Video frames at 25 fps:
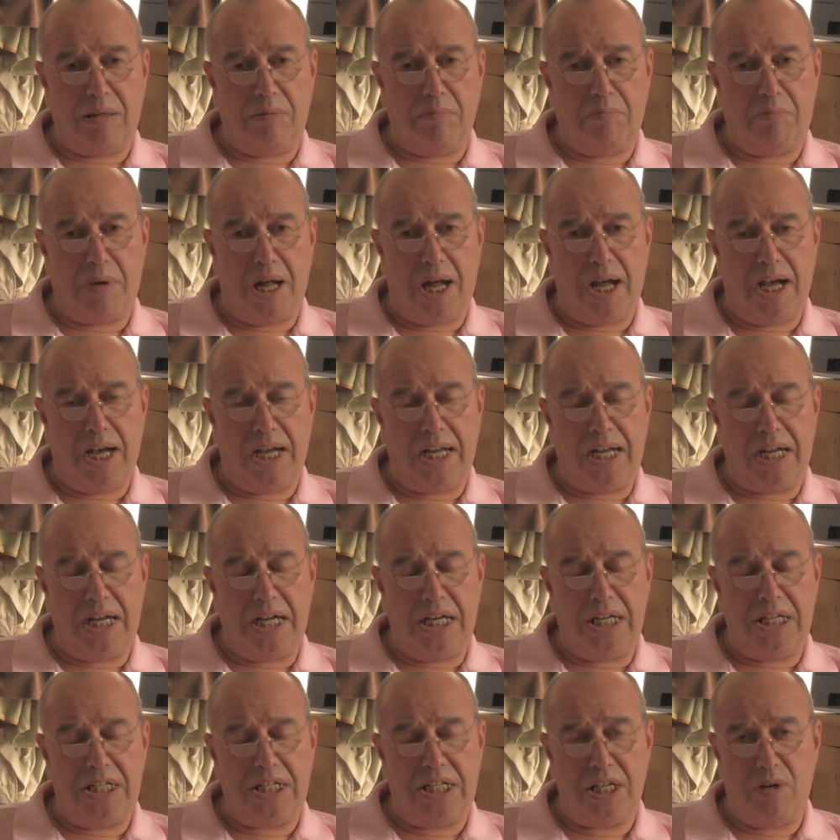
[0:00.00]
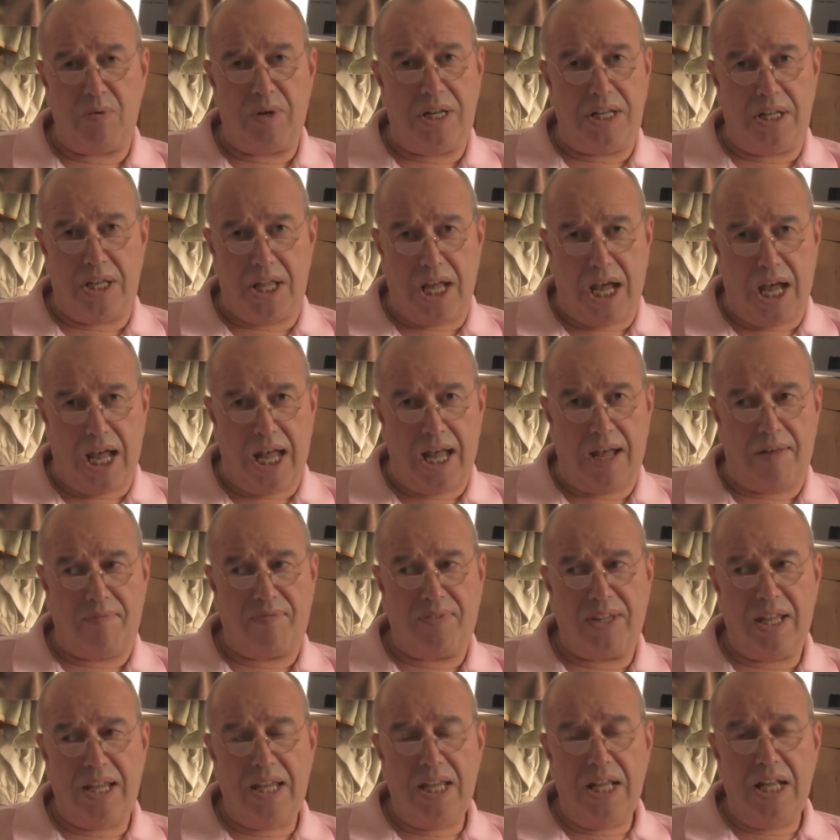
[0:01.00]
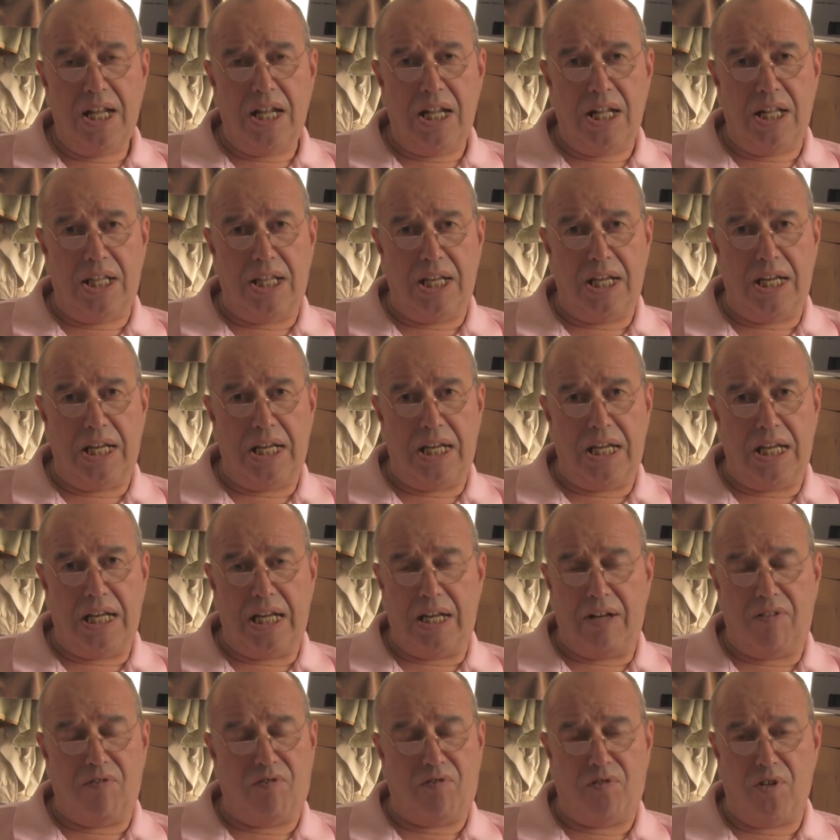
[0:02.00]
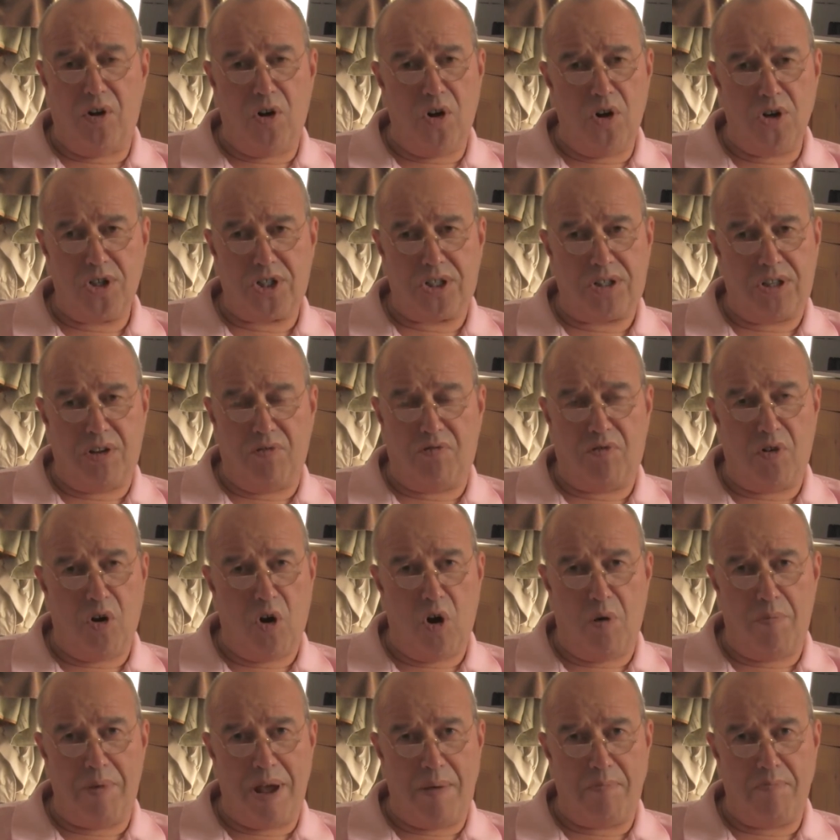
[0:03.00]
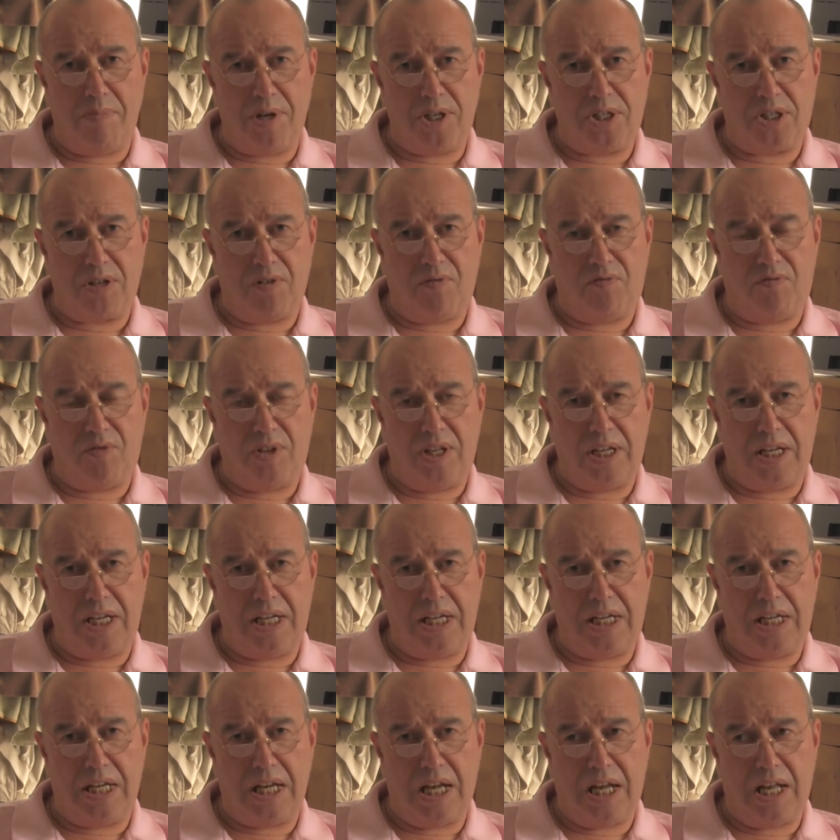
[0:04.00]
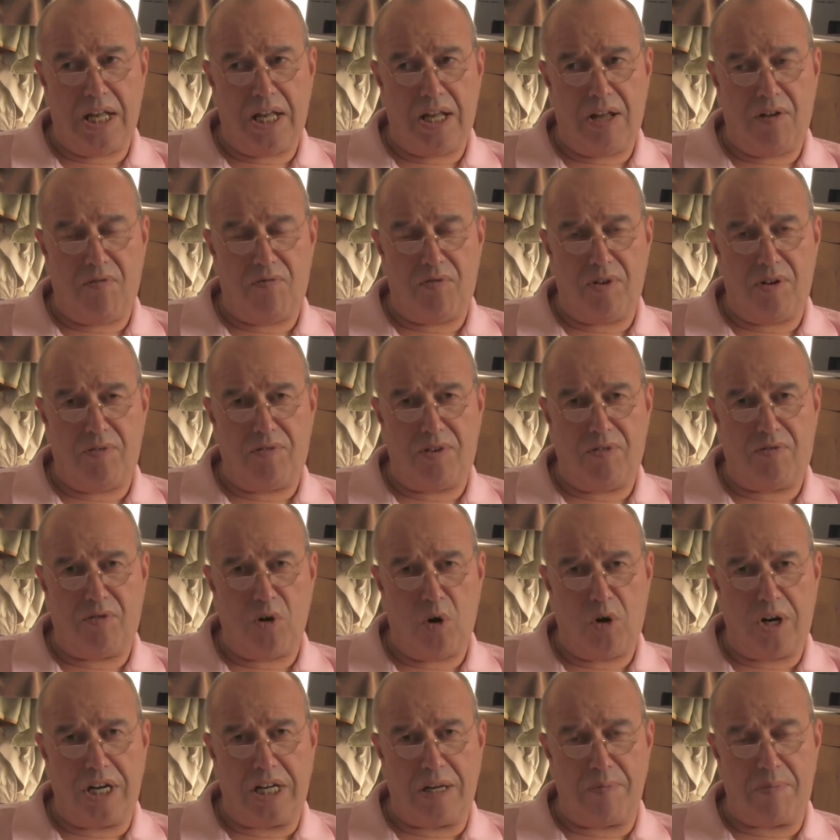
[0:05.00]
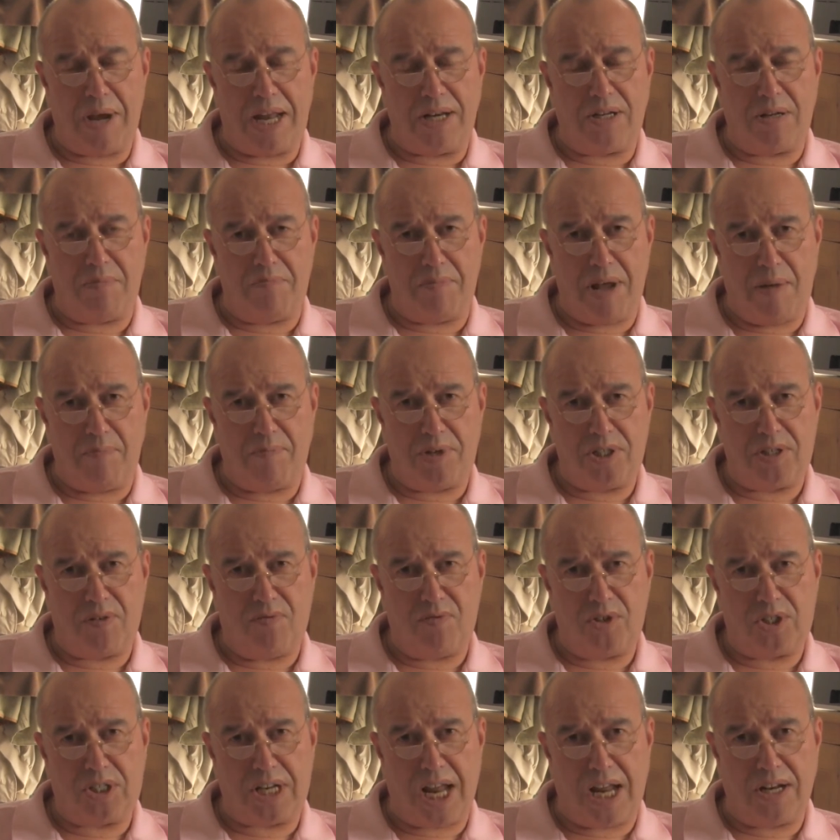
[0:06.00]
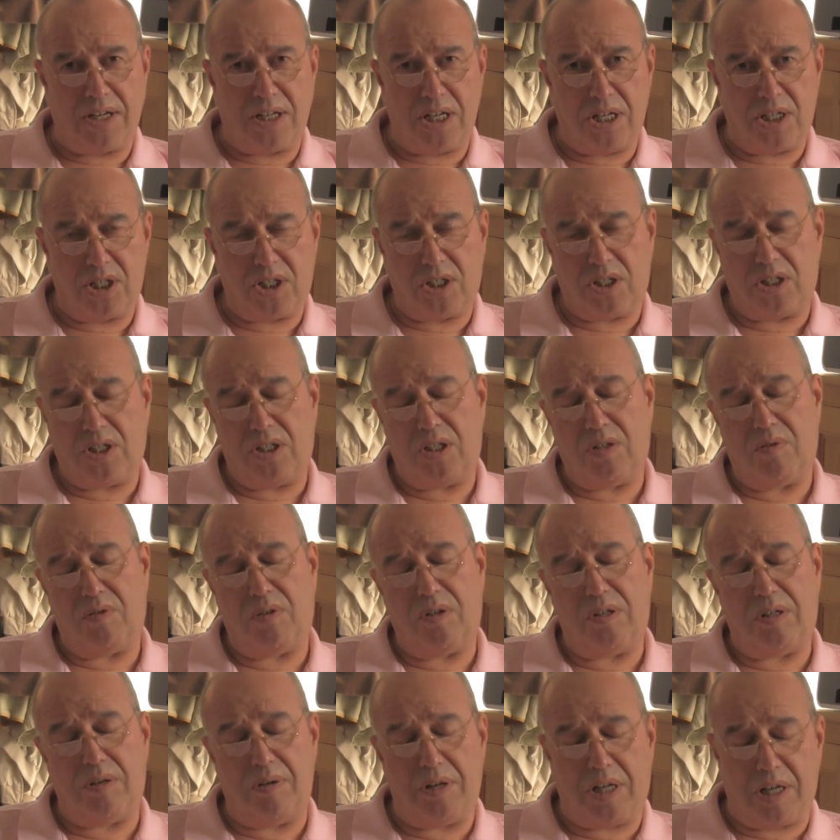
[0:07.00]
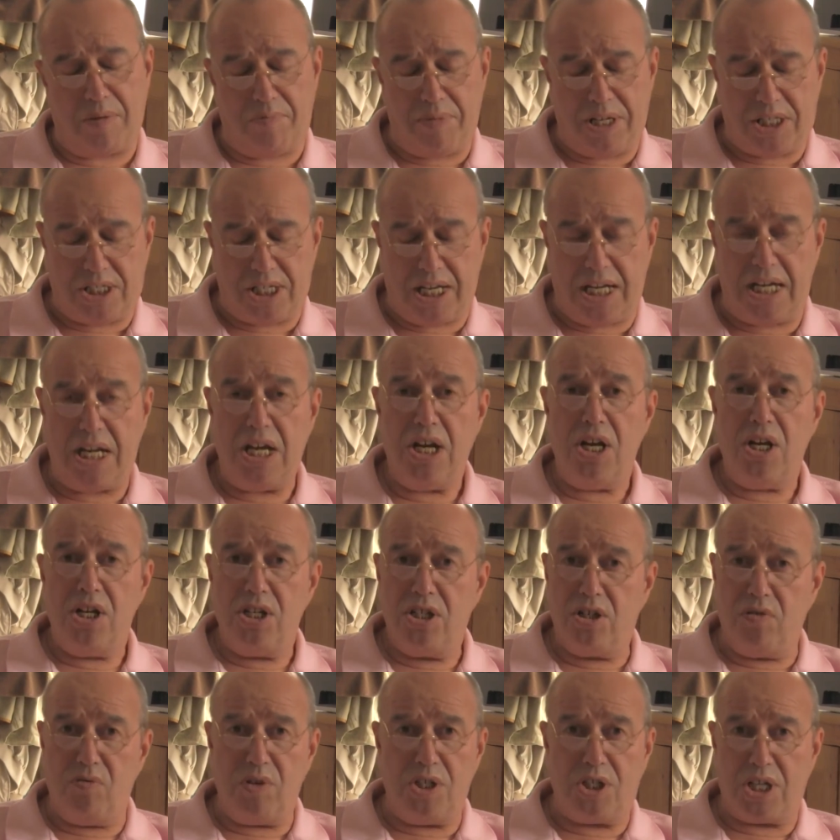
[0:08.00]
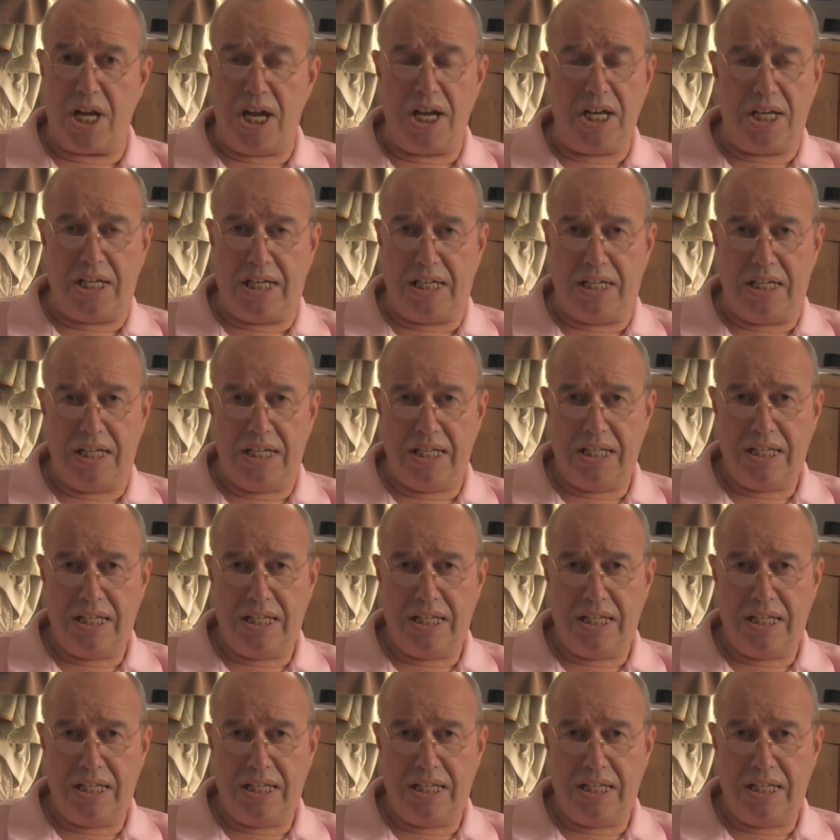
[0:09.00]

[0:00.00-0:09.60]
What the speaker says: by doing that, they forced the 4 members of the 4 independent members of the Standards Committee to resign.